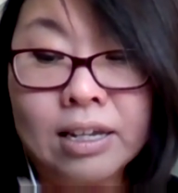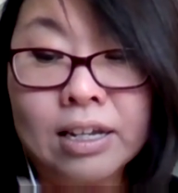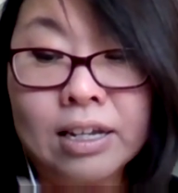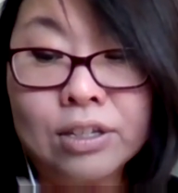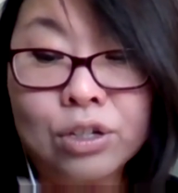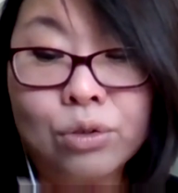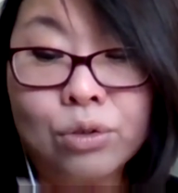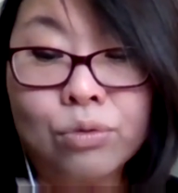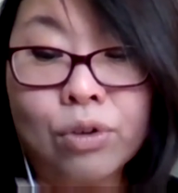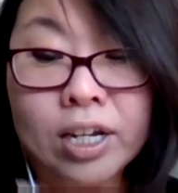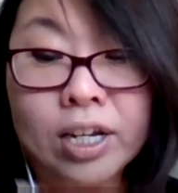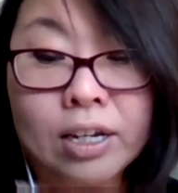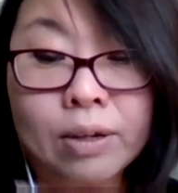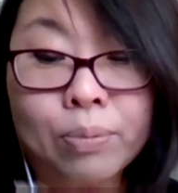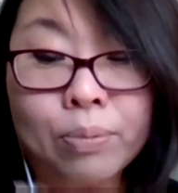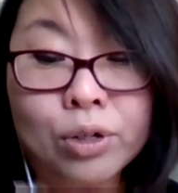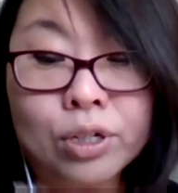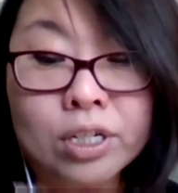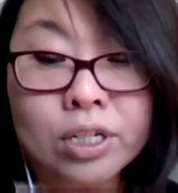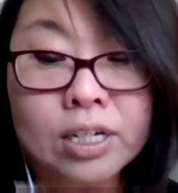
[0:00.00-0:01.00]
you rightly
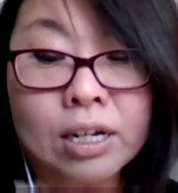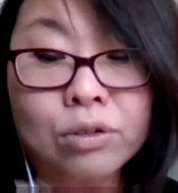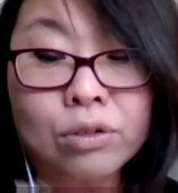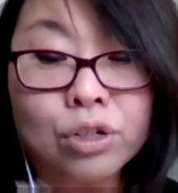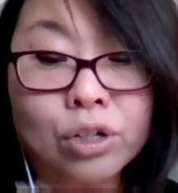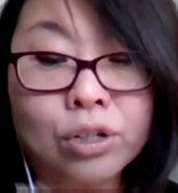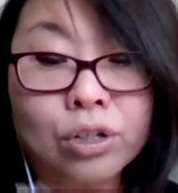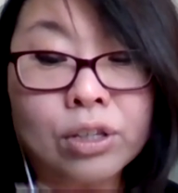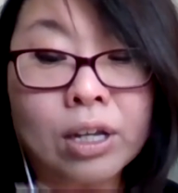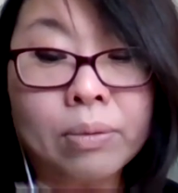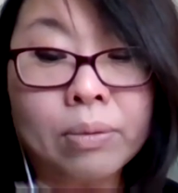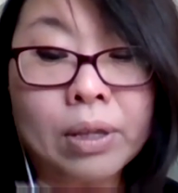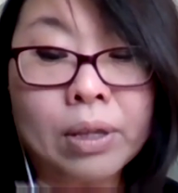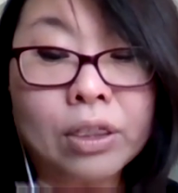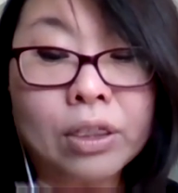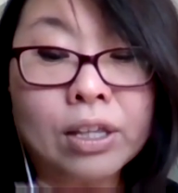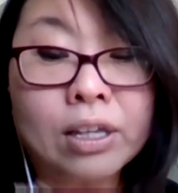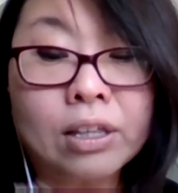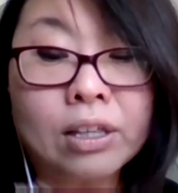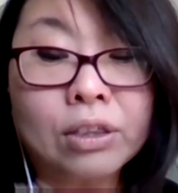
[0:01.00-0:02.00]
pointed out, John, I mean,
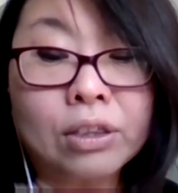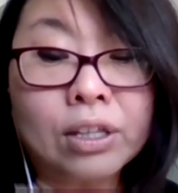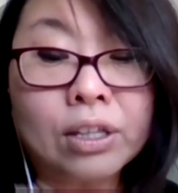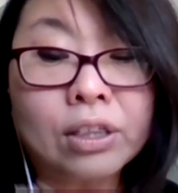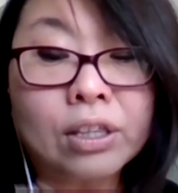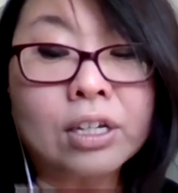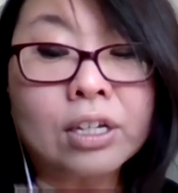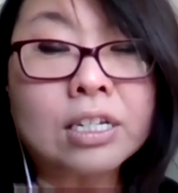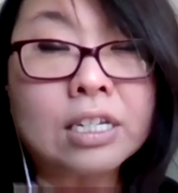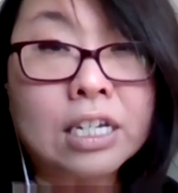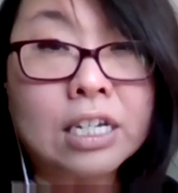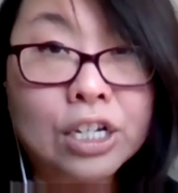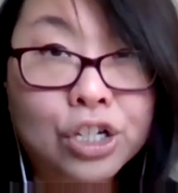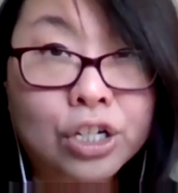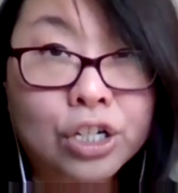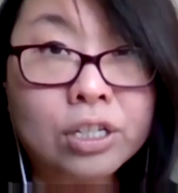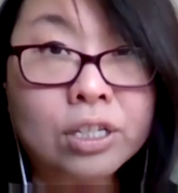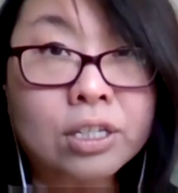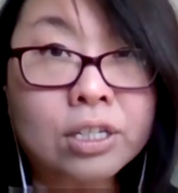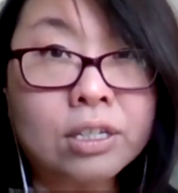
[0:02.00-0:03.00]
the
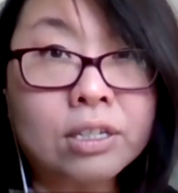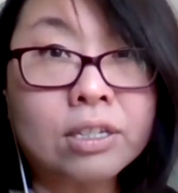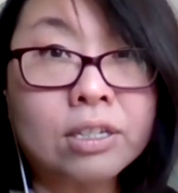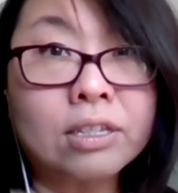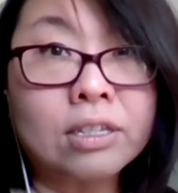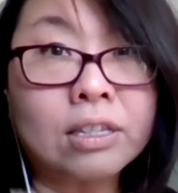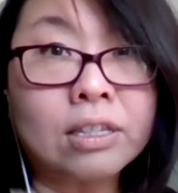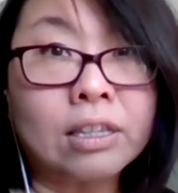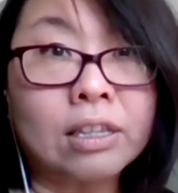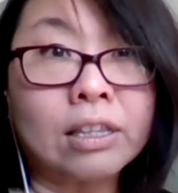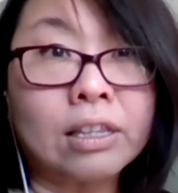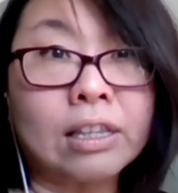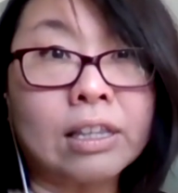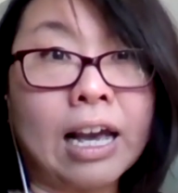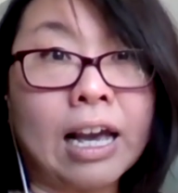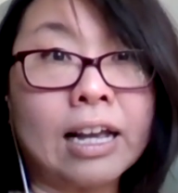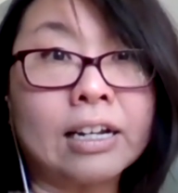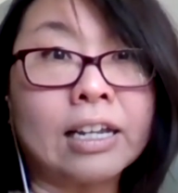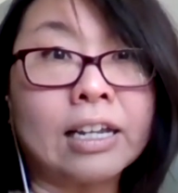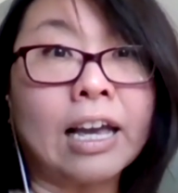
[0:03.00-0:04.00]
conditions
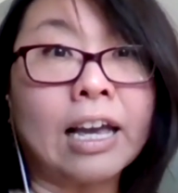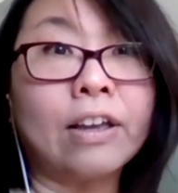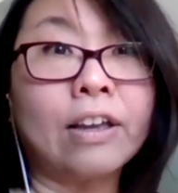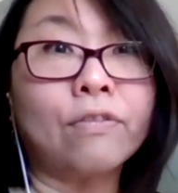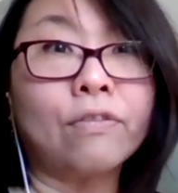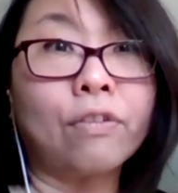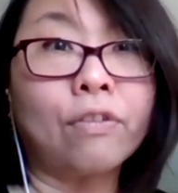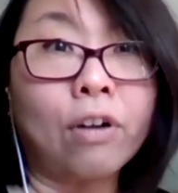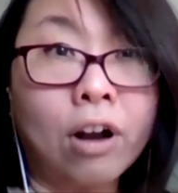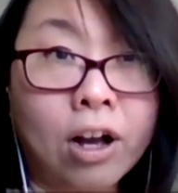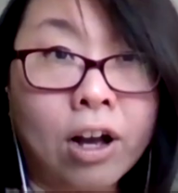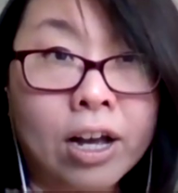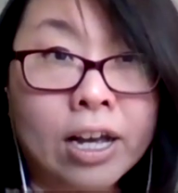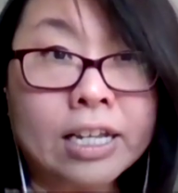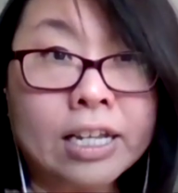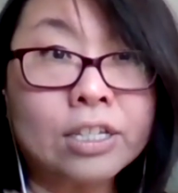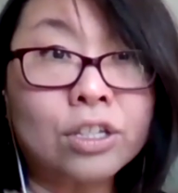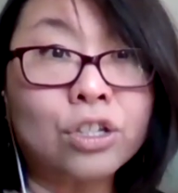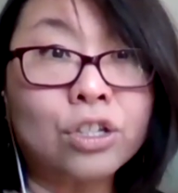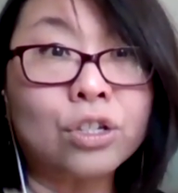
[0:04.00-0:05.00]
that gave
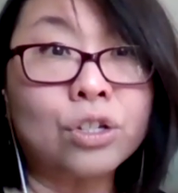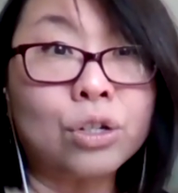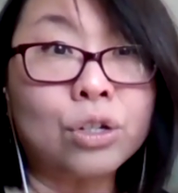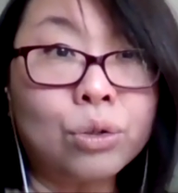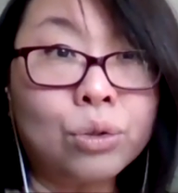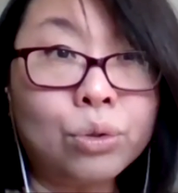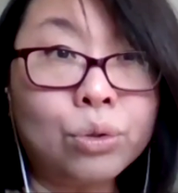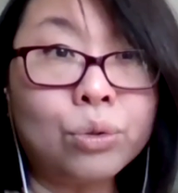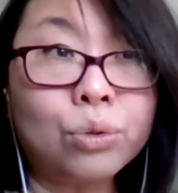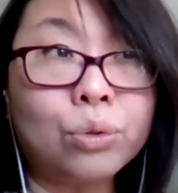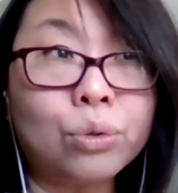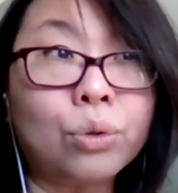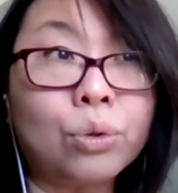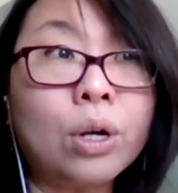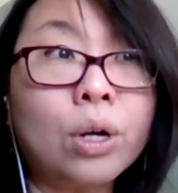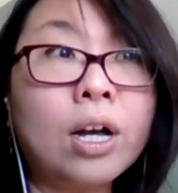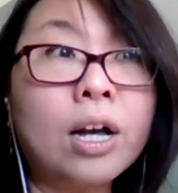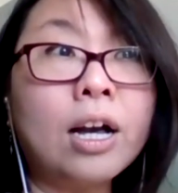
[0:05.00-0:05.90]
rise to